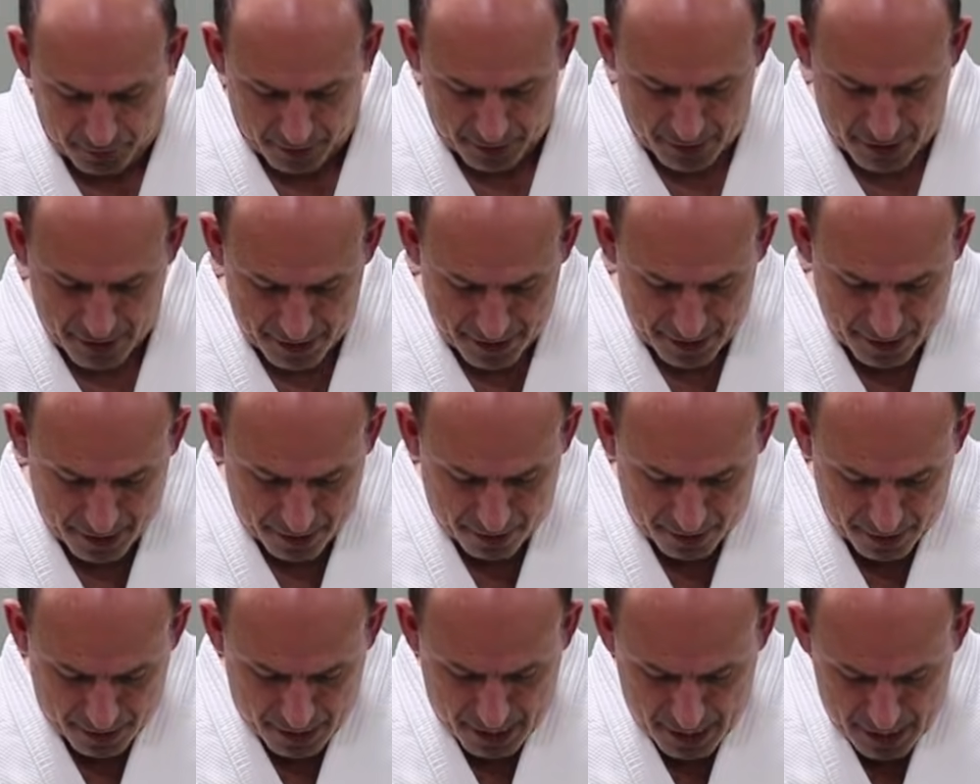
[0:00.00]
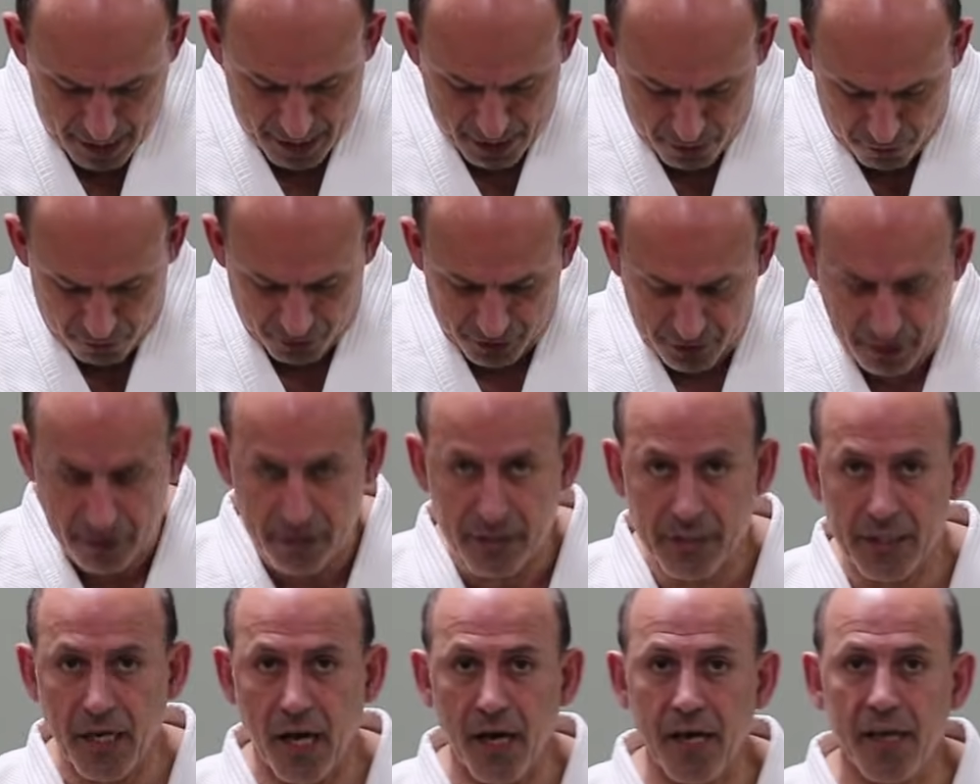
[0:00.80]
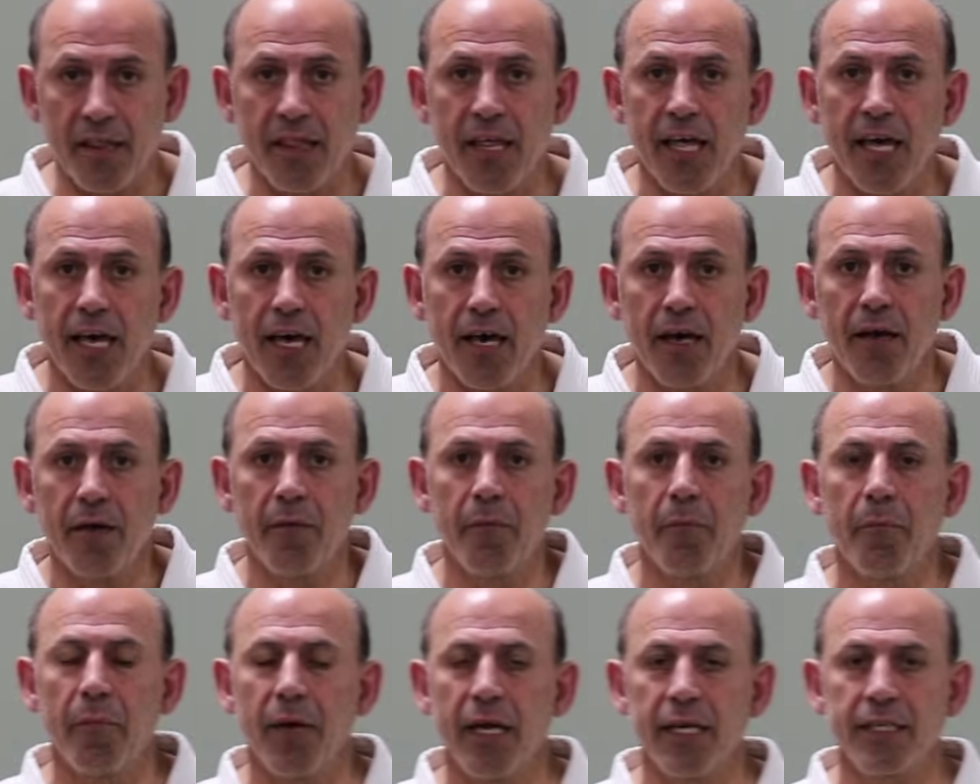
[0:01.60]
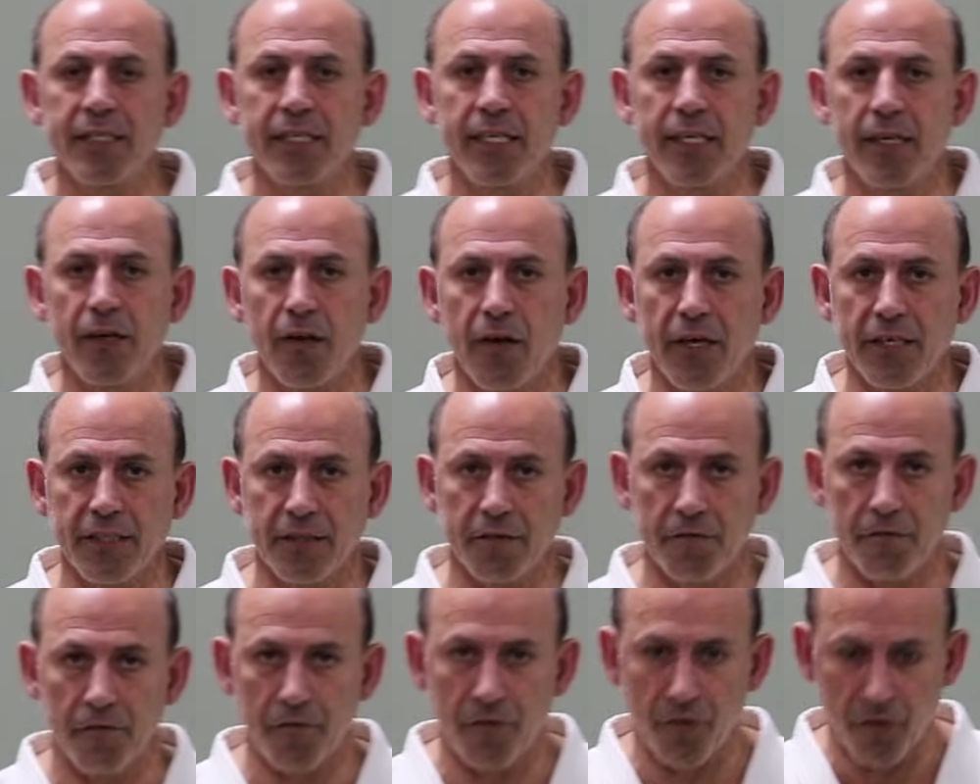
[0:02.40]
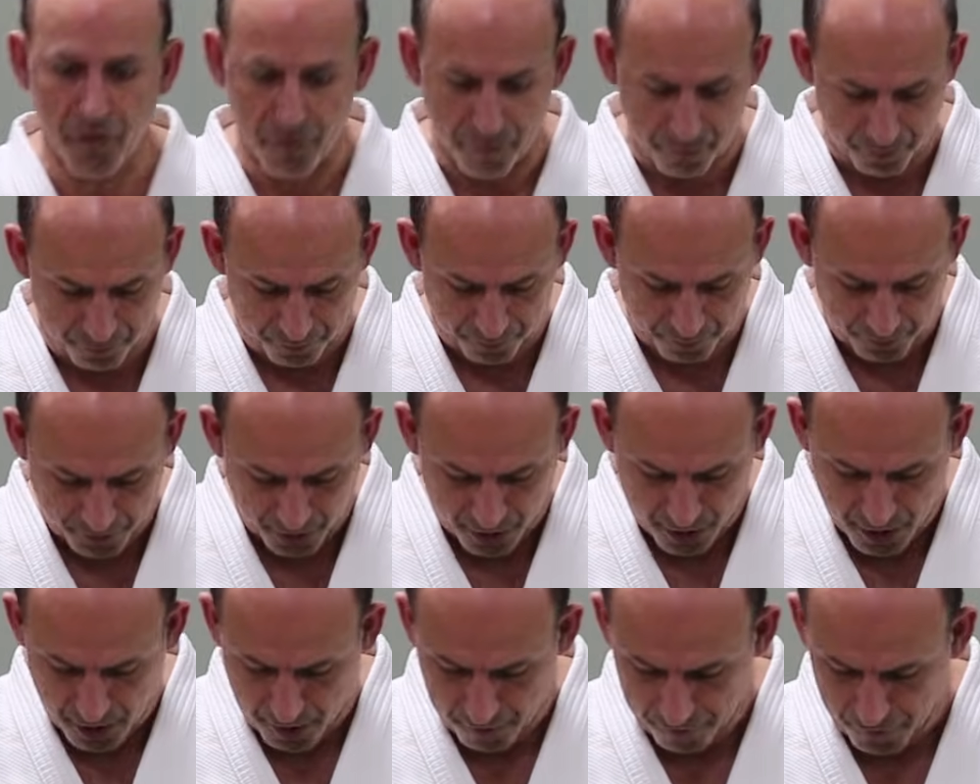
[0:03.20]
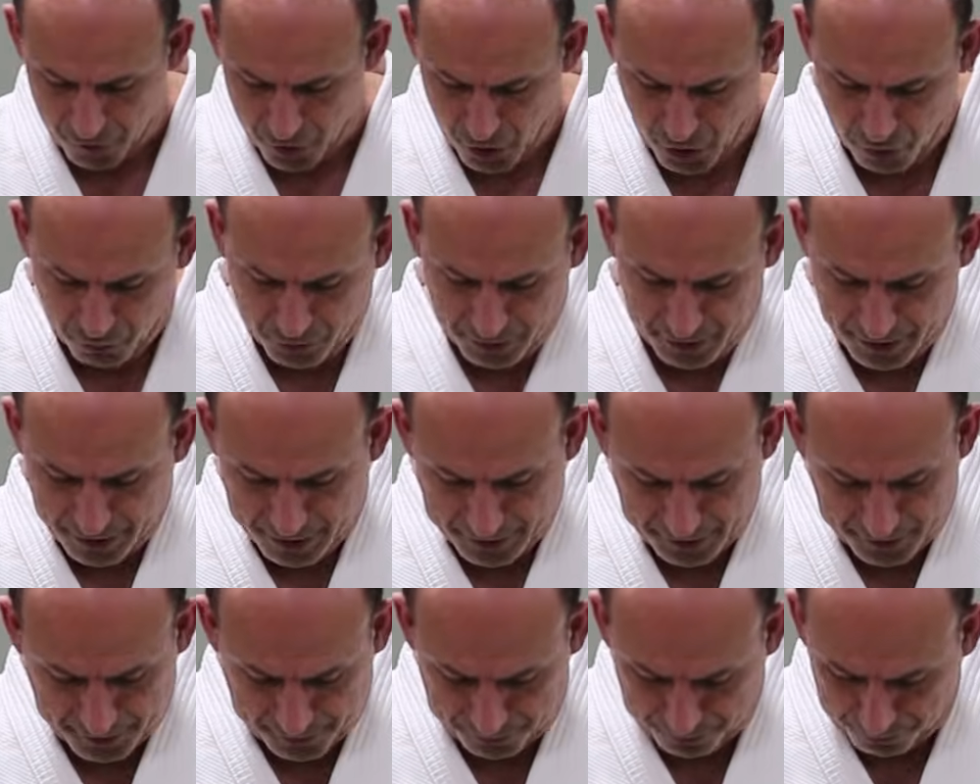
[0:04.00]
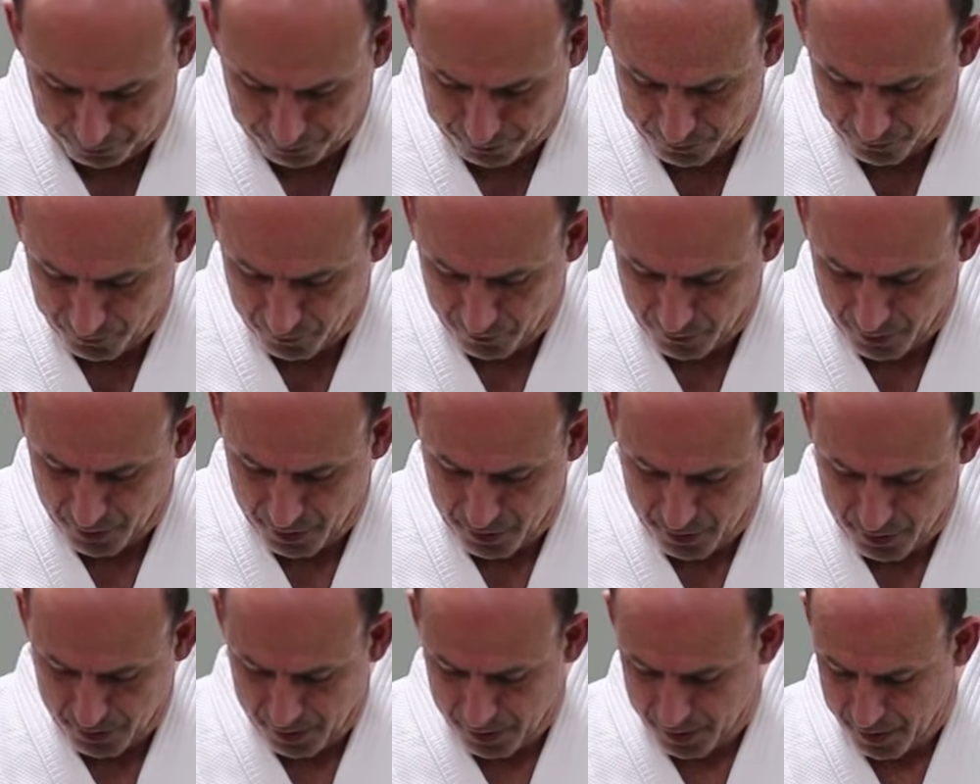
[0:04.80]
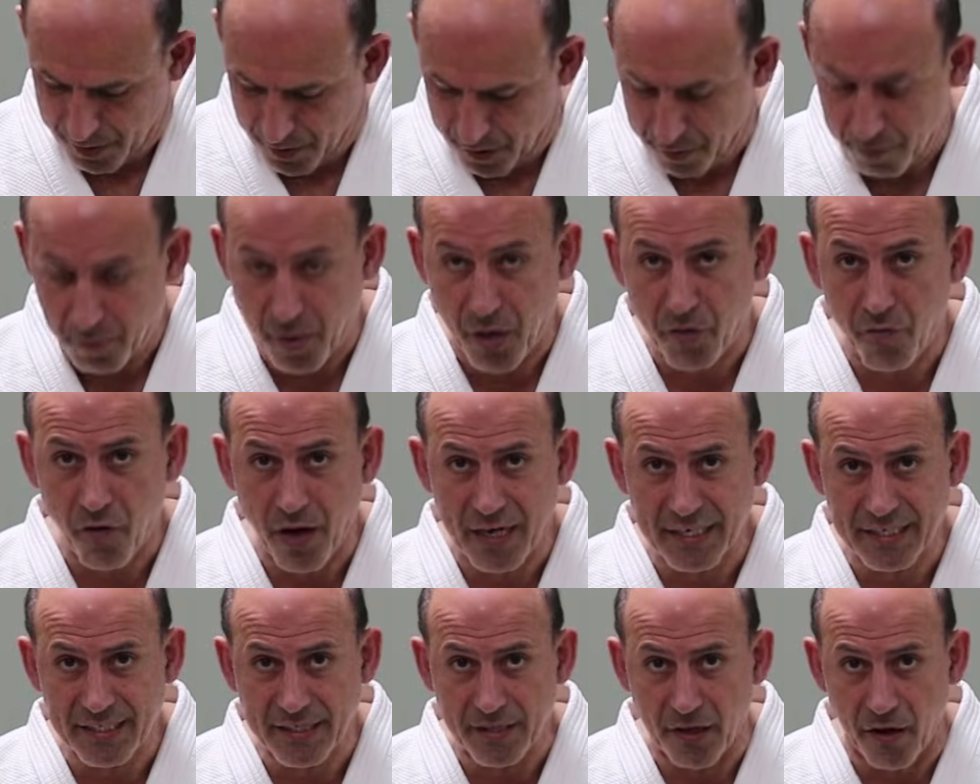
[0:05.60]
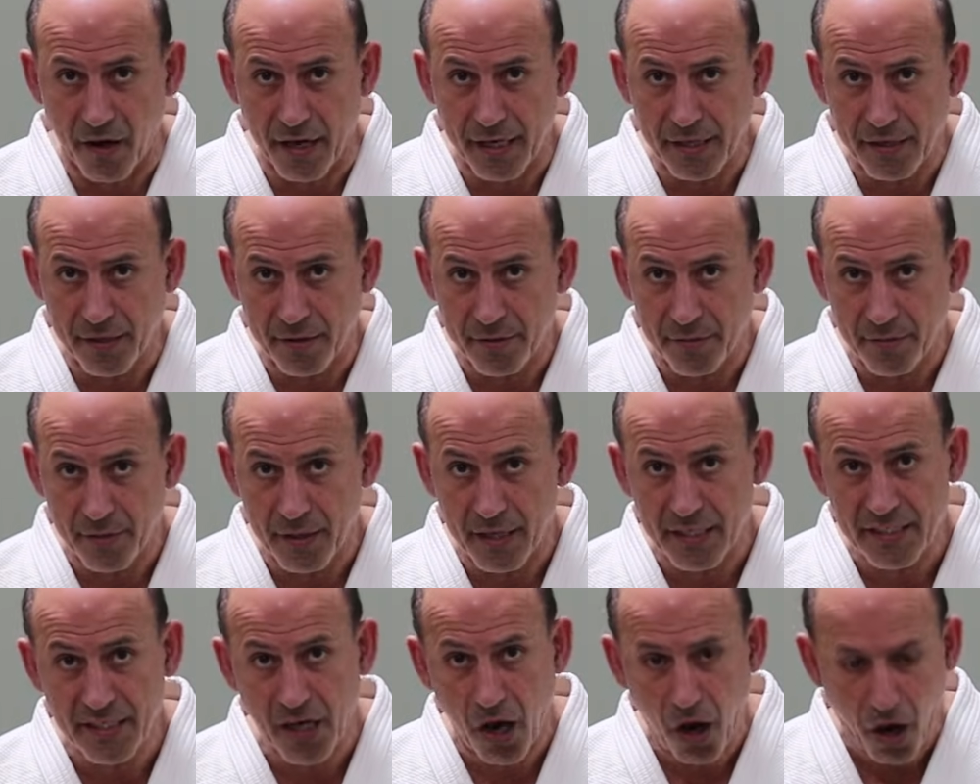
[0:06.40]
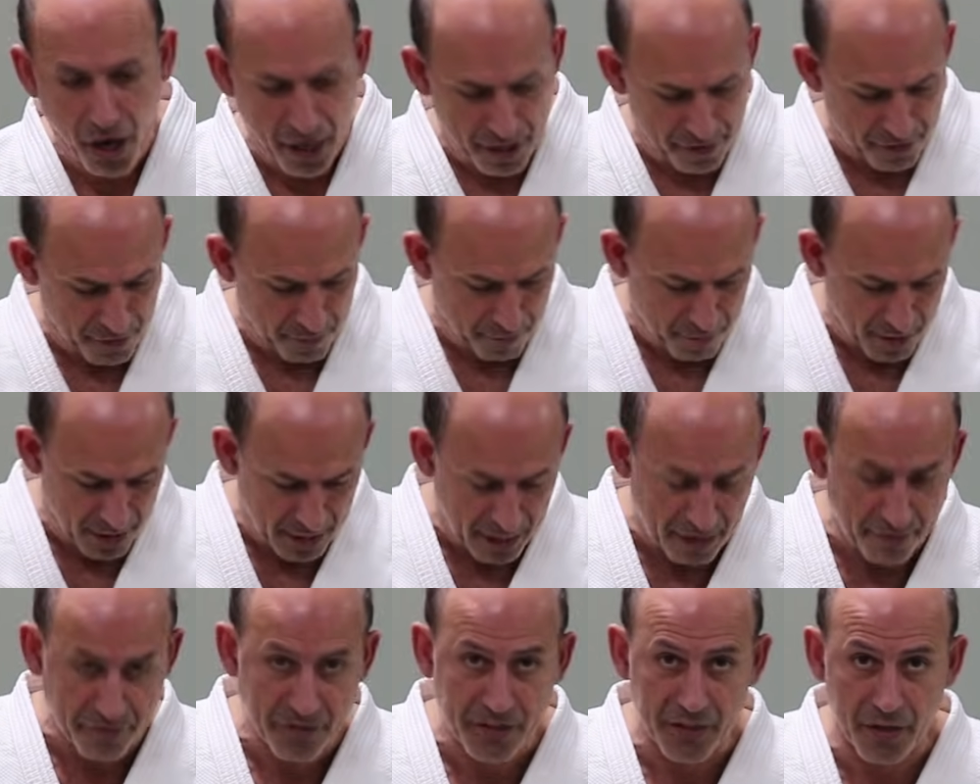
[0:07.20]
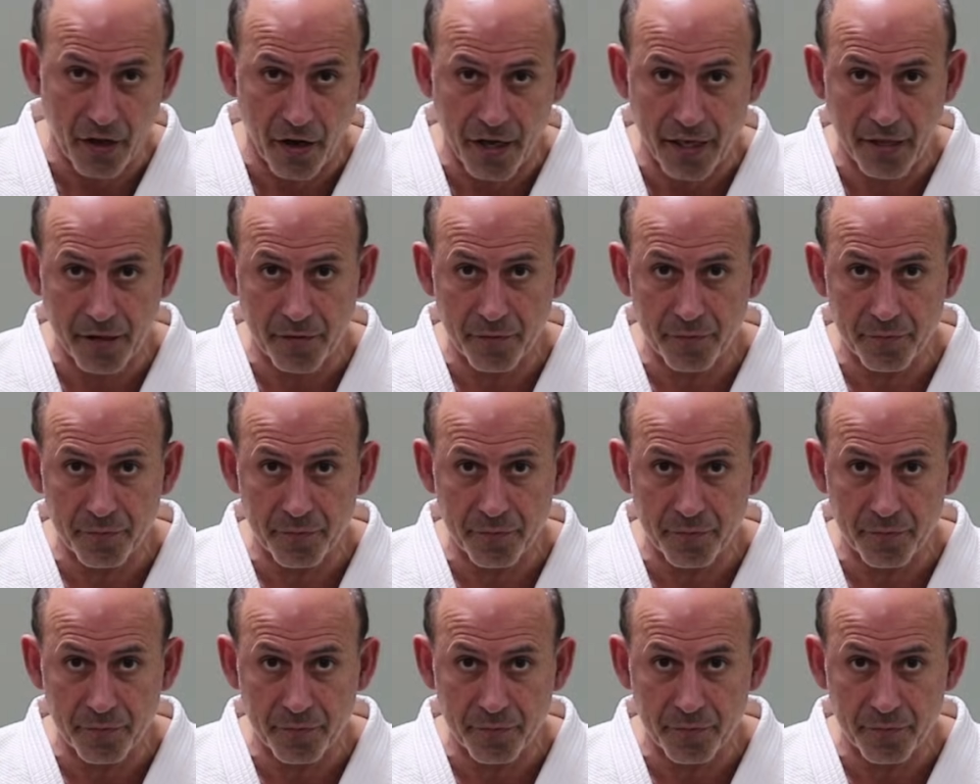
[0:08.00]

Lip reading: And then a little tug there makes it nice and firm. If you notice, my right side is higher than my left side.